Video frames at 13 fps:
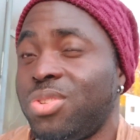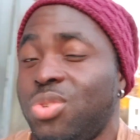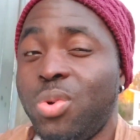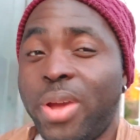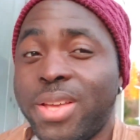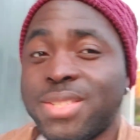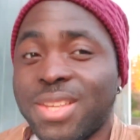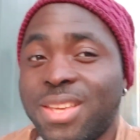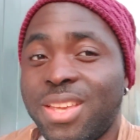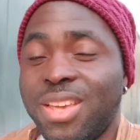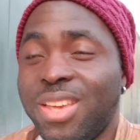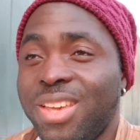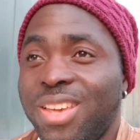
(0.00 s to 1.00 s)
USA,
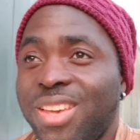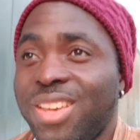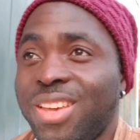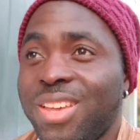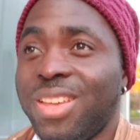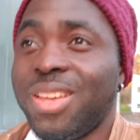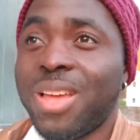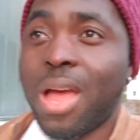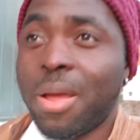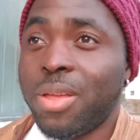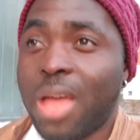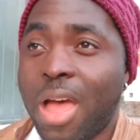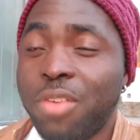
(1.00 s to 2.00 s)

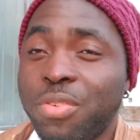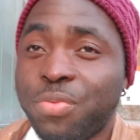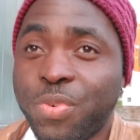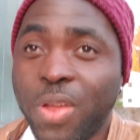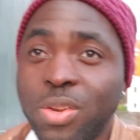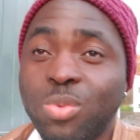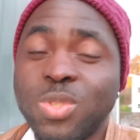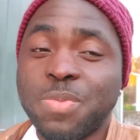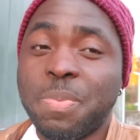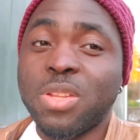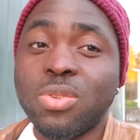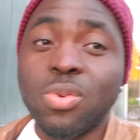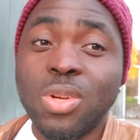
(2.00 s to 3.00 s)
I have a friend who
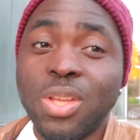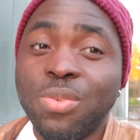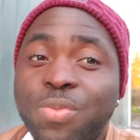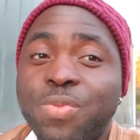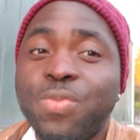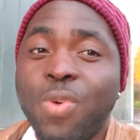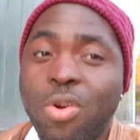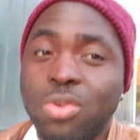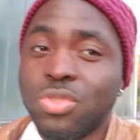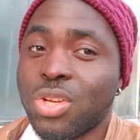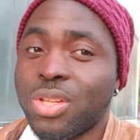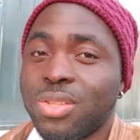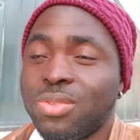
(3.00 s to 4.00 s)
spent only
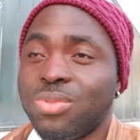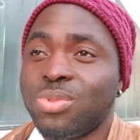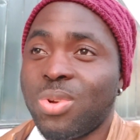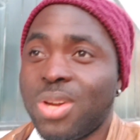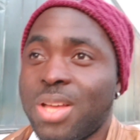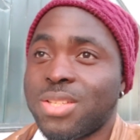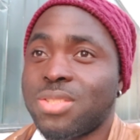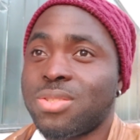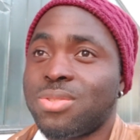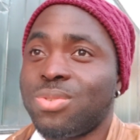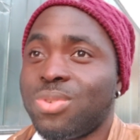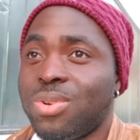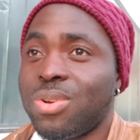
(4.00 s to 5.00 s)

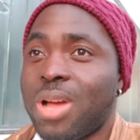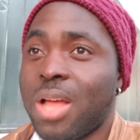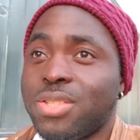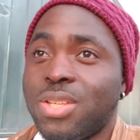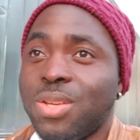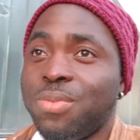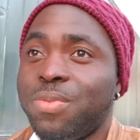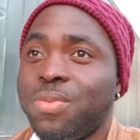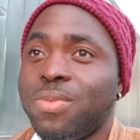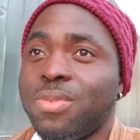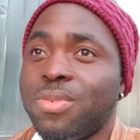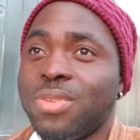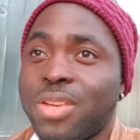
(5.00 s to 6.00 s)
$400 to achieve
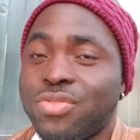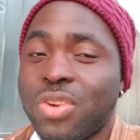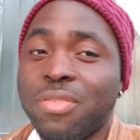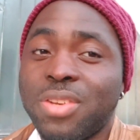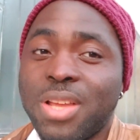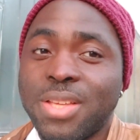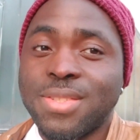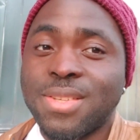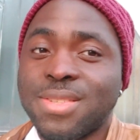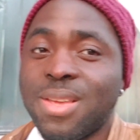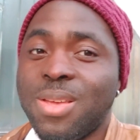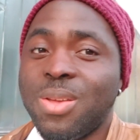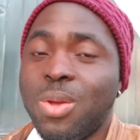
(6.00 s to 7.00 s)
their driving
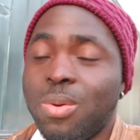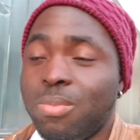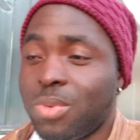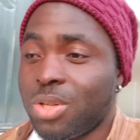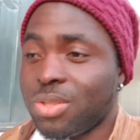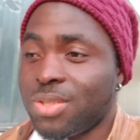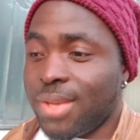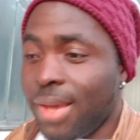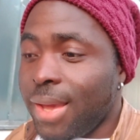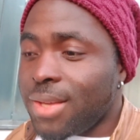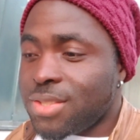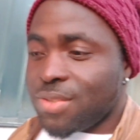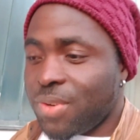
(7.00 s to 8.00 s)
license. But
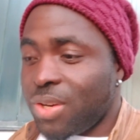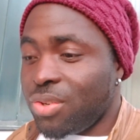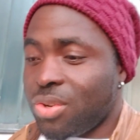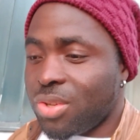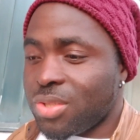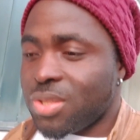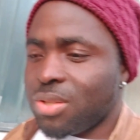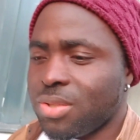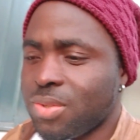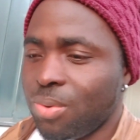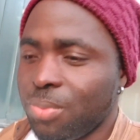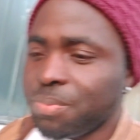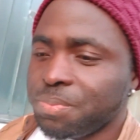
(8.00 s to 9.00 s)
yeah, it's very costly.
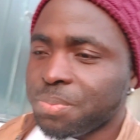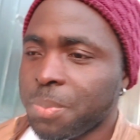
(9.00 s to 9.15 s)
So